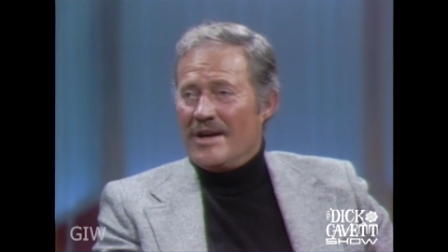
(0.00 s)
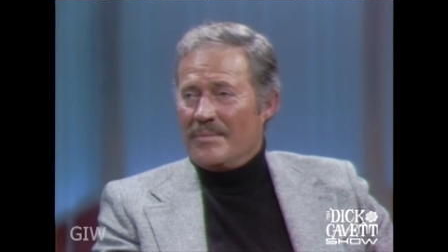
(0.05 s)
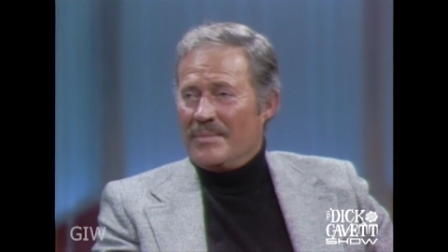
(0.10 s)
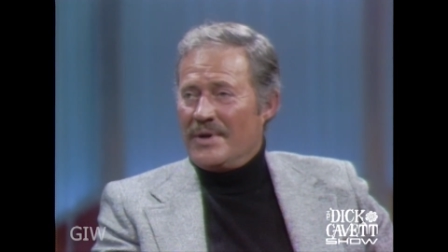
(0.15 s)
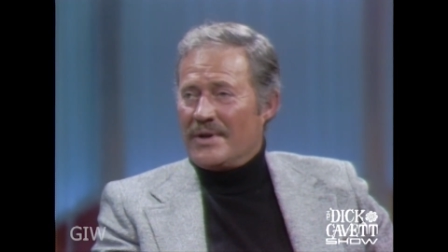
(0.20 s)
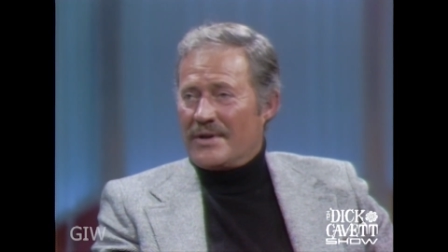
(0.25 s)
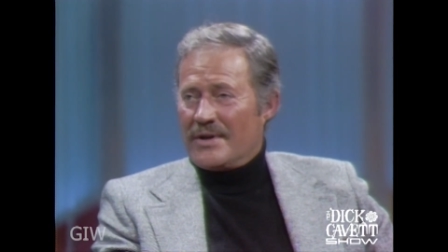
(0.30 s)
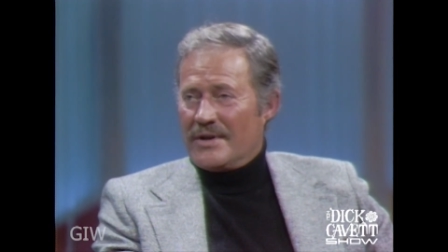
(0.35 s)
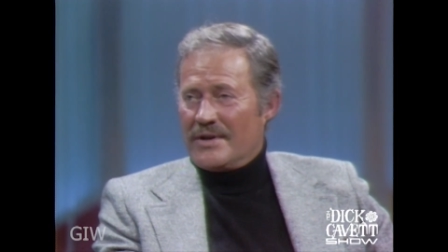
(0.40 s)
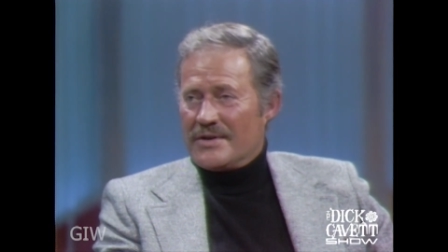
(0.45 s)

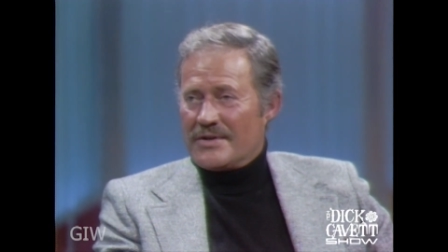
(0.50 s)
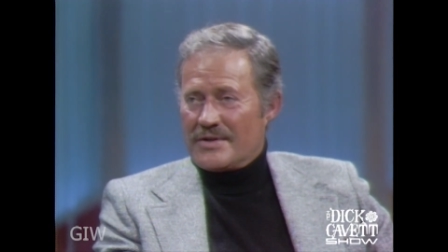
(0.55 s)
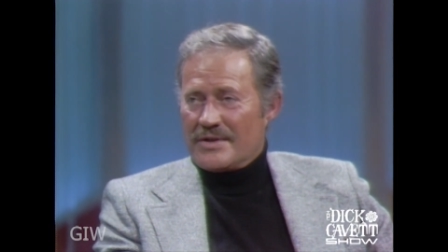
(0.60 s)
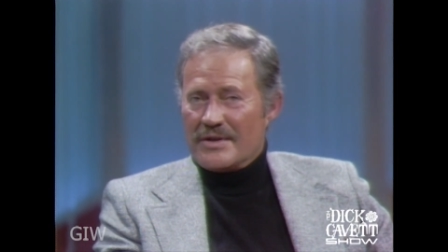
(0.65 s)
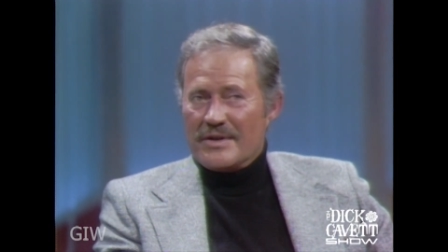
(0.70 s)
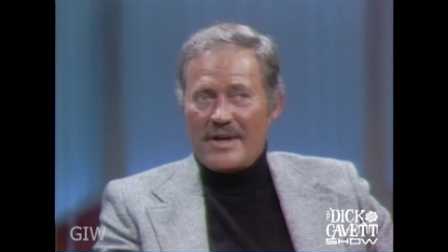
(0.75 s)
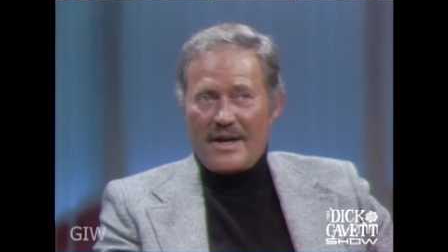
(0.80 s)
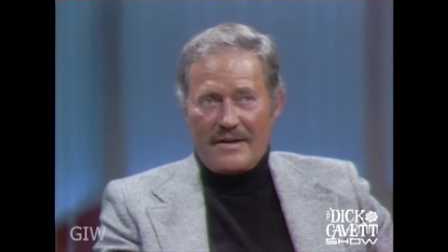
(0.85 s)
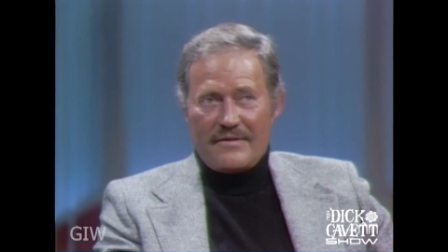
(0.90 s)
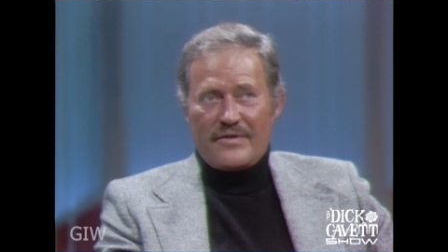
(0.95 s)
because
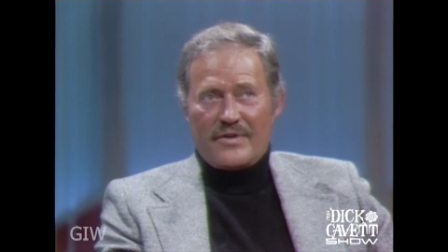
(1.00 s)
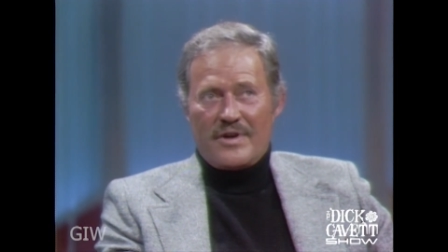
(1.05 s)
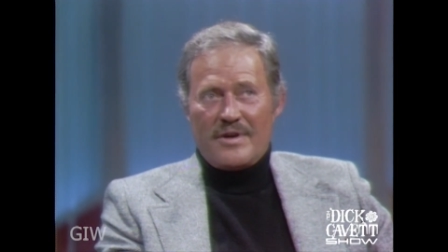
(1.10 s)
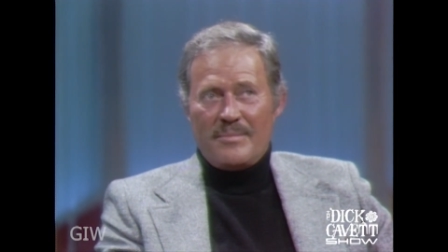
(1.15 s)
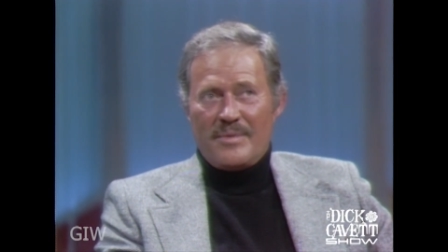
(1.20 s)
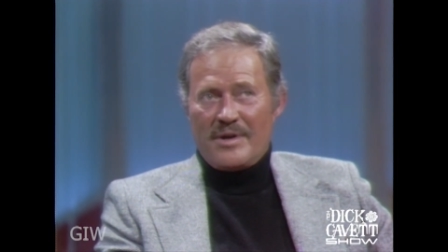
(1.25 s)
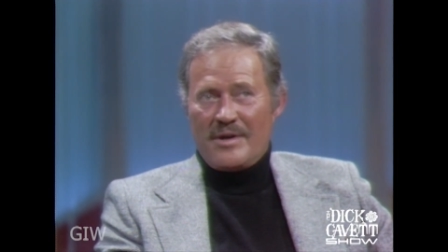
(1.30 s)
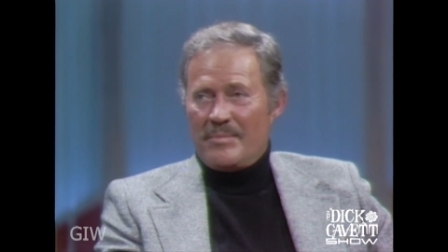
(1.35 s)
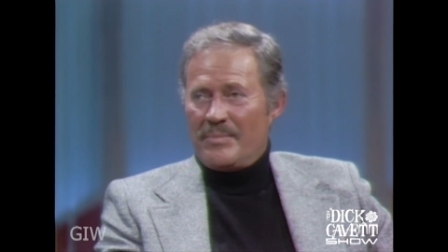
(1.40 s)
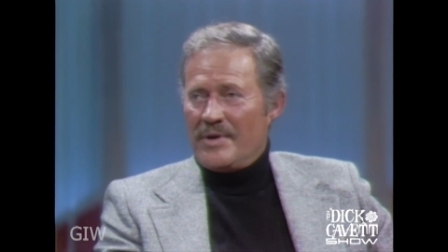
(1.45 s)
not very
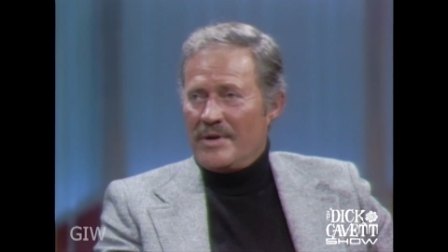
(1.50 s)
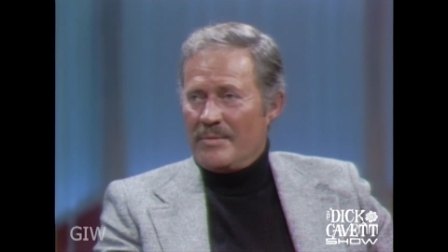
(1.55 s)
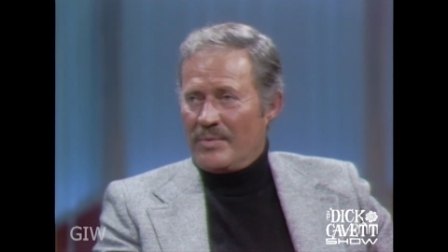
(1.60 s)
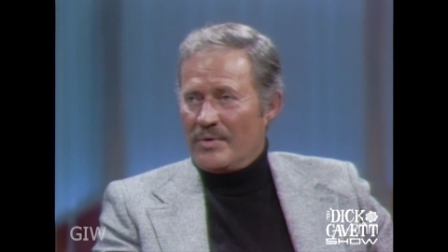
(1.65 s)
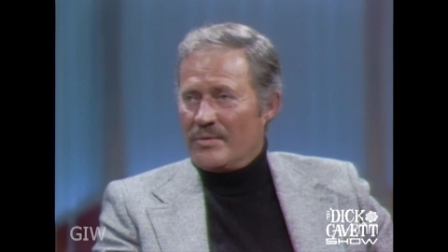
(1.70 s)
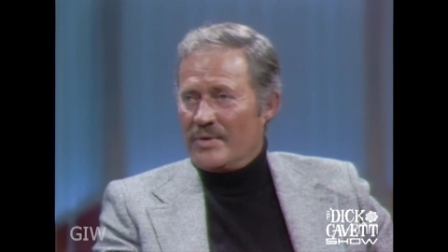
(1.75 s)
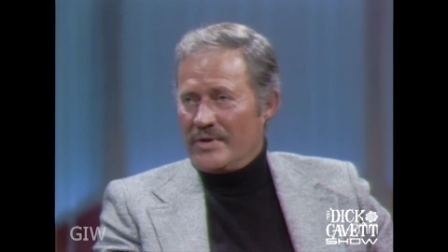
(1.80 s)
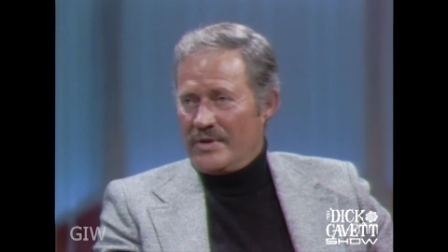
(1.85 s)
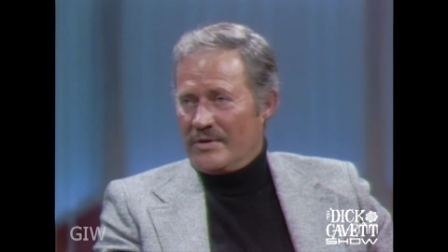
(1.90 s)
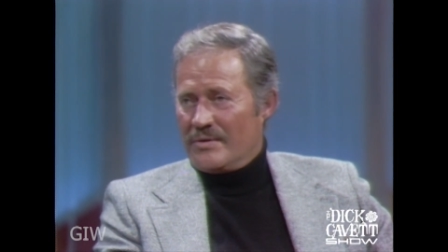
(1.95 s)
many
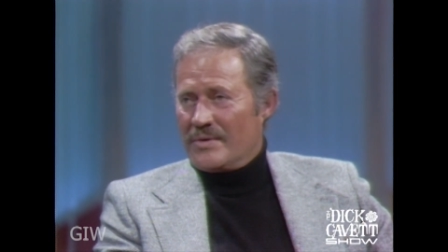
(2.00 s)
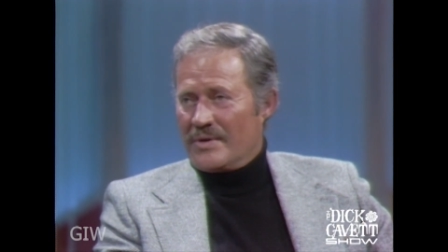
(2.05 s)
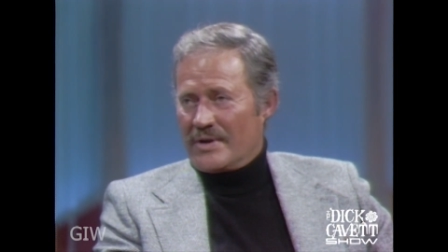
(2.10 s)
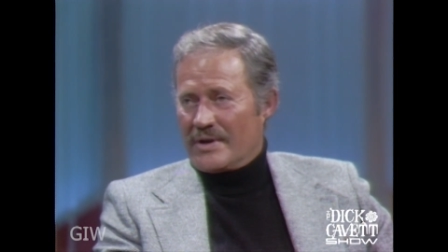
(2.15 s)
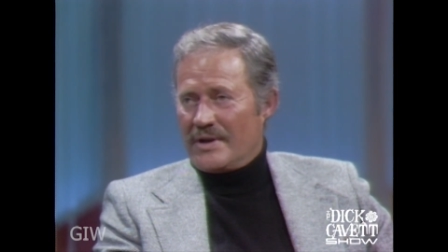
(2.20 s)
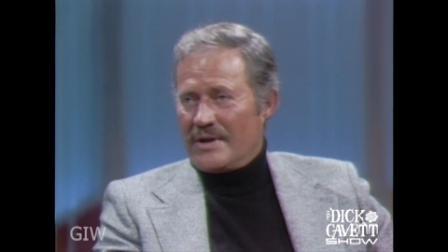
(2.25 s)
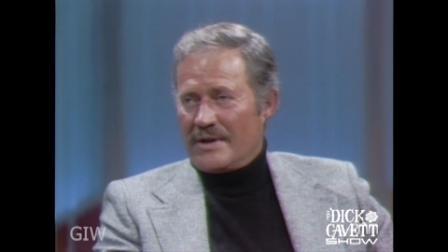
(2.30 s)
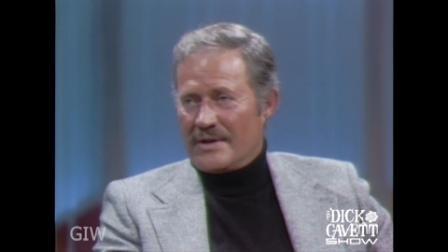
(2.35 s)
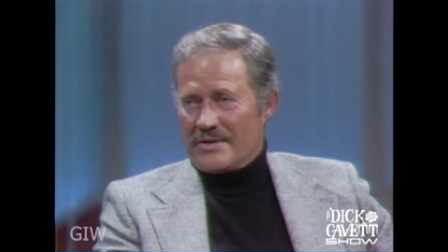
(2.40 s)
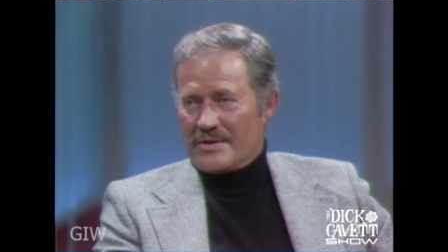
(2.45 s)
people, when you're
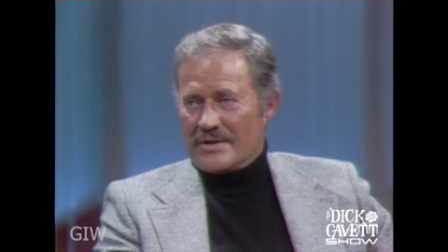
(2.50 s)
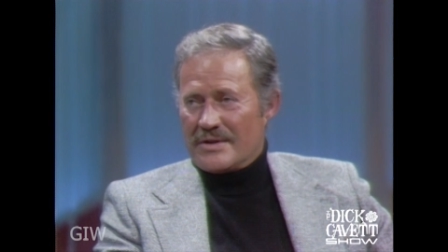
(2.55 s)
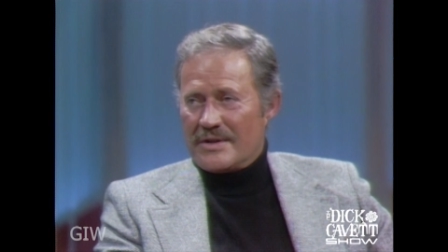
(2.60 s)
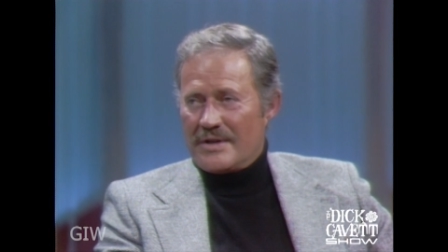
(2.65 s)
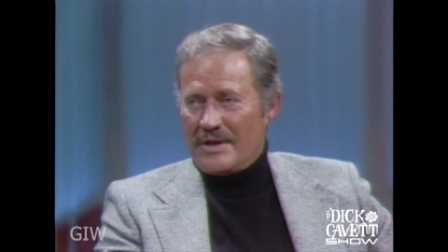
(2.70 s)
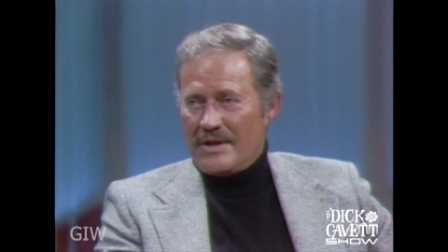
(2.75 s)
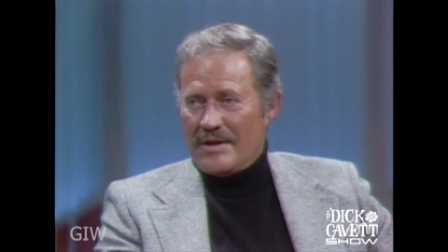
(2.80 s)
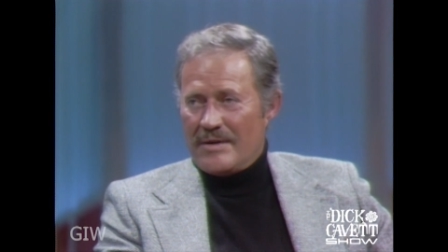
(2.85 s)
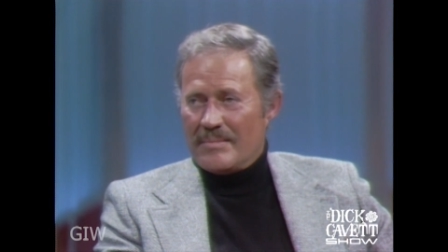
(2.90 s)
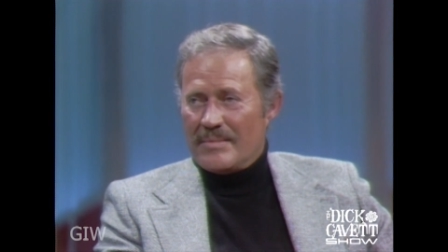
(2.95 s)
working as a
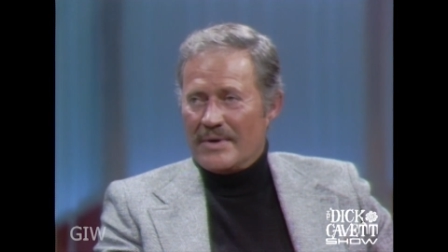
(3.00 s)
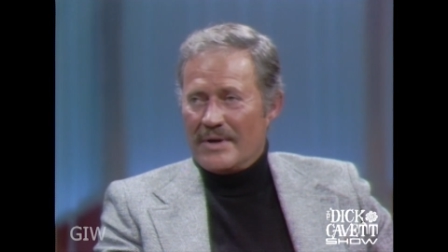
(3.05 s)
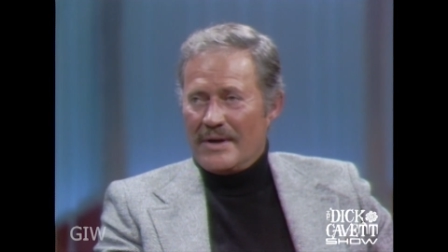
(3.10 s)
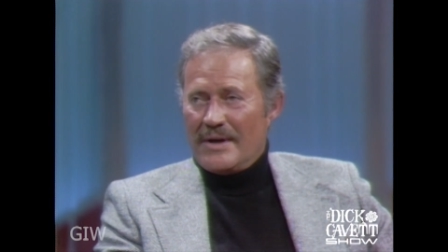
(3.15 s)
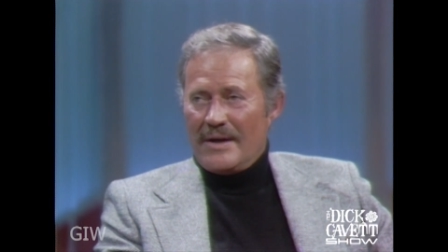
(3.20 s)
team.